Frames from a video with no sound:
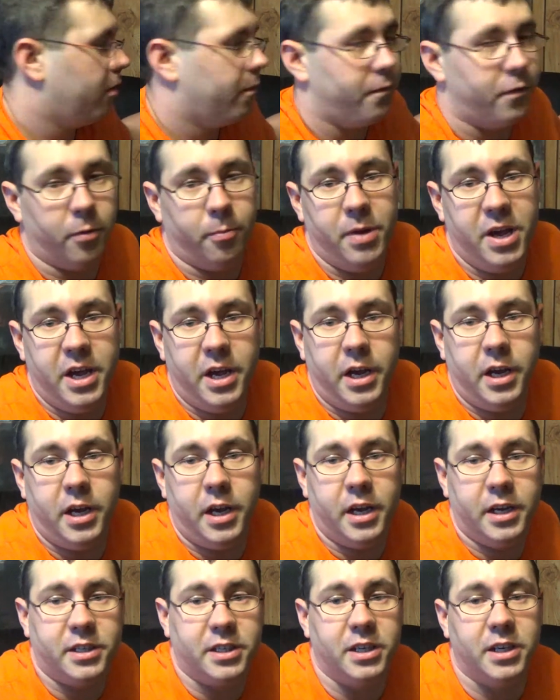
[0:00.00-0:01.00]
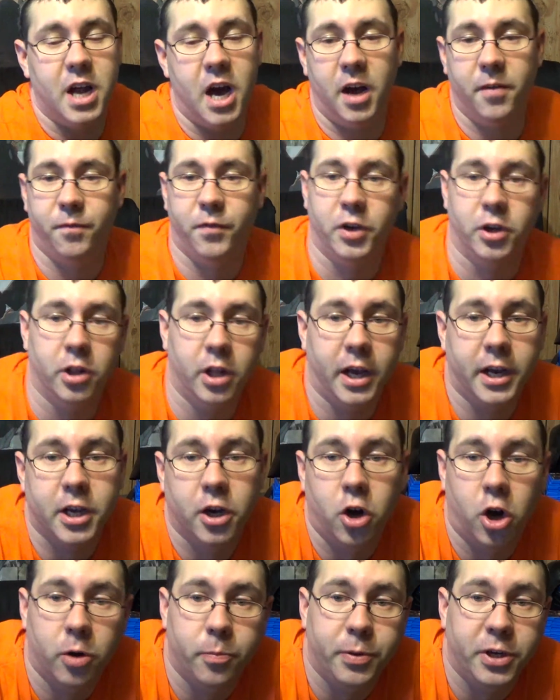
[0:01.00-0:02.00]
for me it did not feel like an
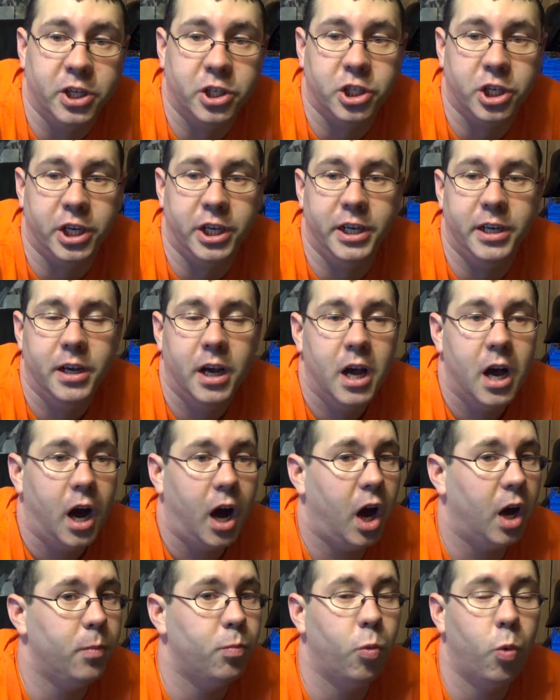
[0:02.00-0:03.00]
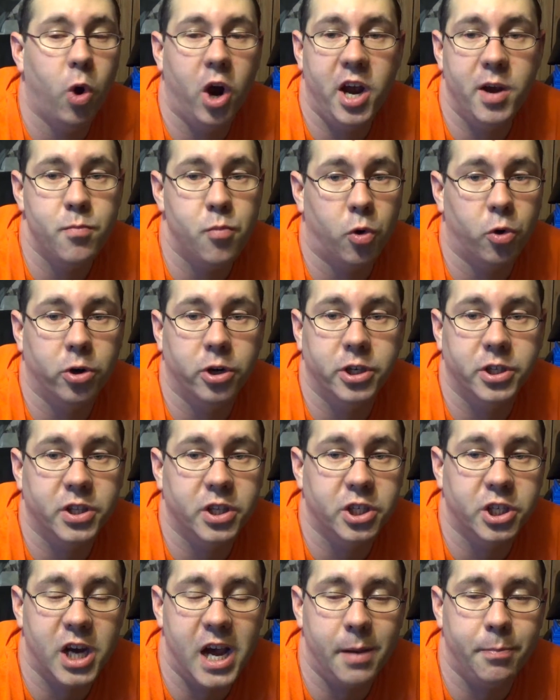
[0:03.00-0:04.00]
RPG. I'm way more into the
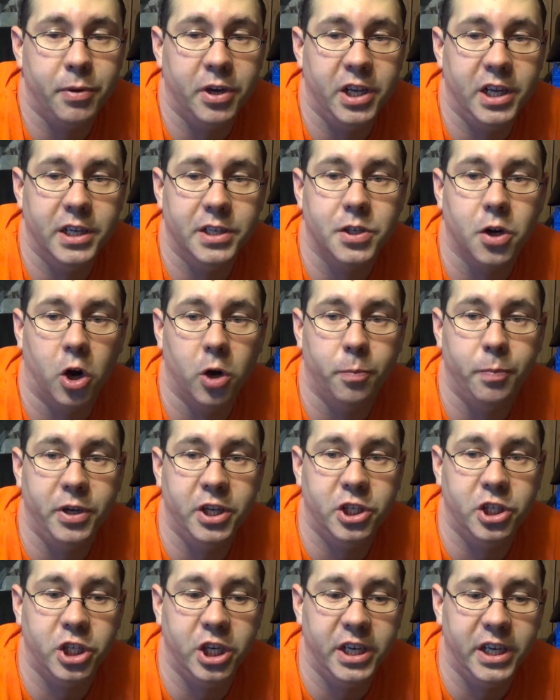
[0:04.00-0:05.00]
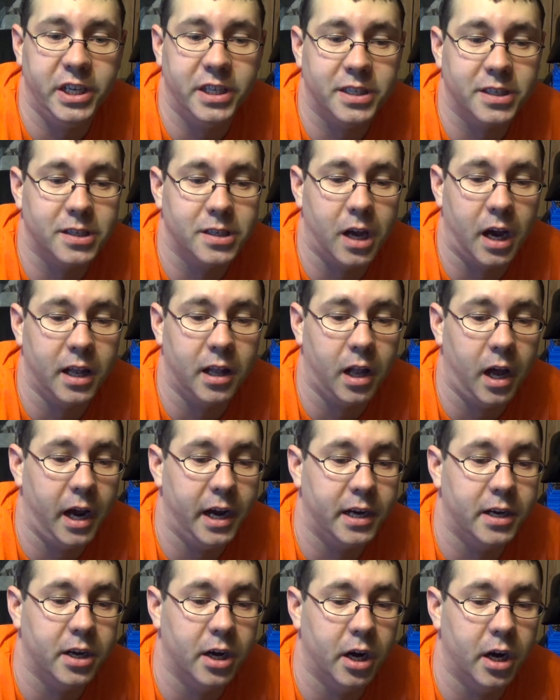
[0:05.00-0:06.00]
Japanese RPGs. I
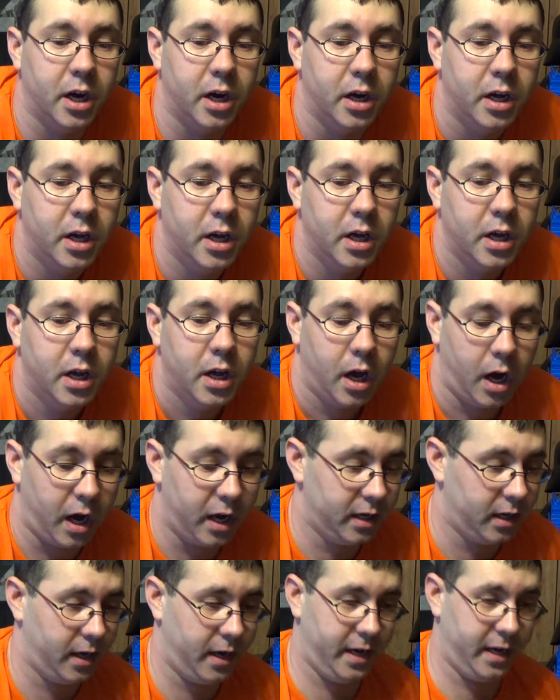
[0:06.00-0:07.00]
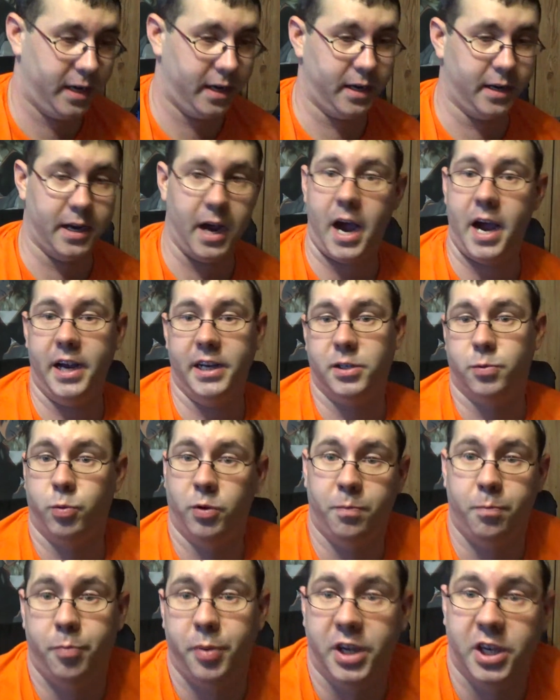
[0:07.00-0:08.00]
like guys
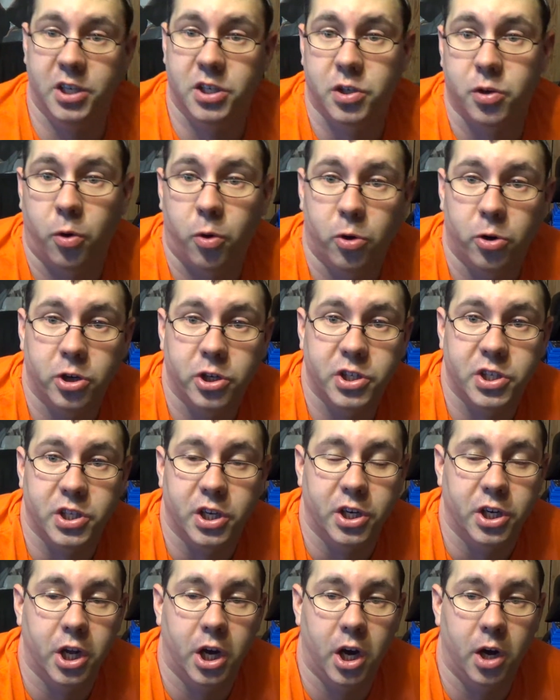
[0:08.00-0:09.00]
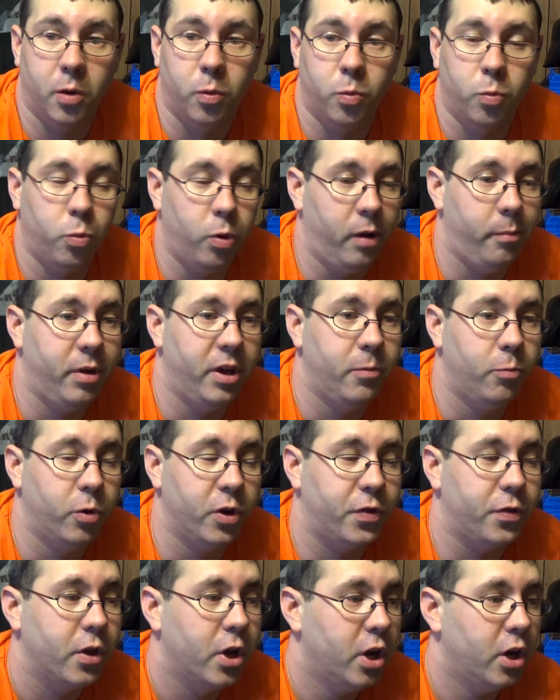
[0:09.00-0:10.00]
with big swords and women
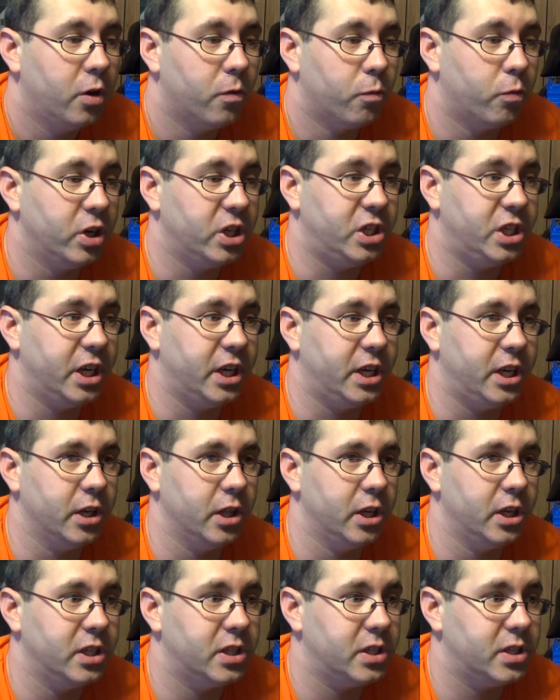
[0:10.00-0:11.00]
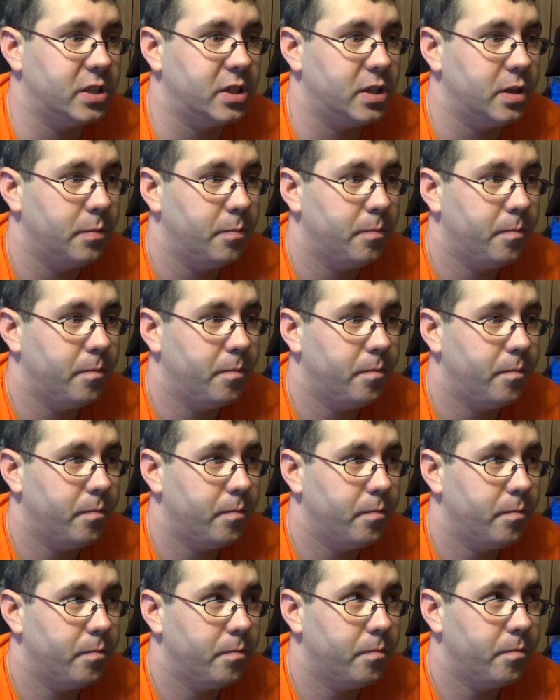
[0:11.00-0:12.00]
with ridiculous
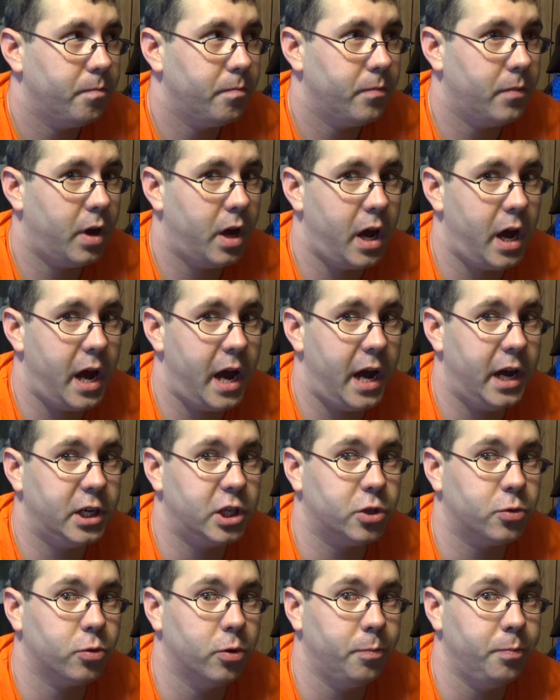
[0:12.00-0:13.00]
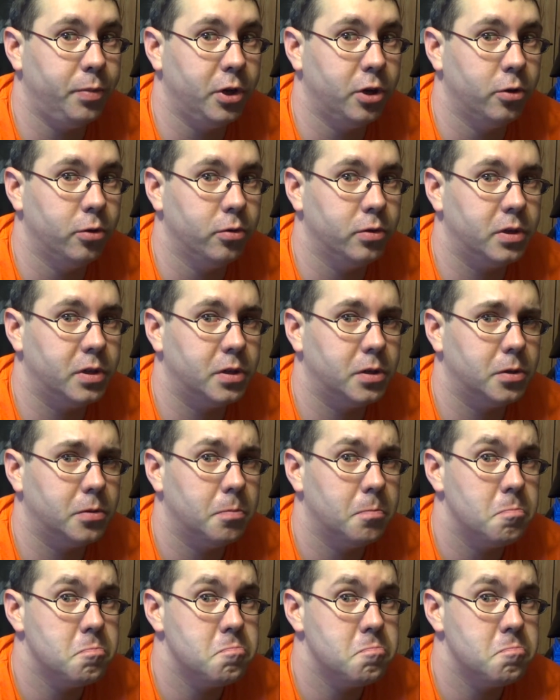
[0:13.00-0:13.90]
attributes.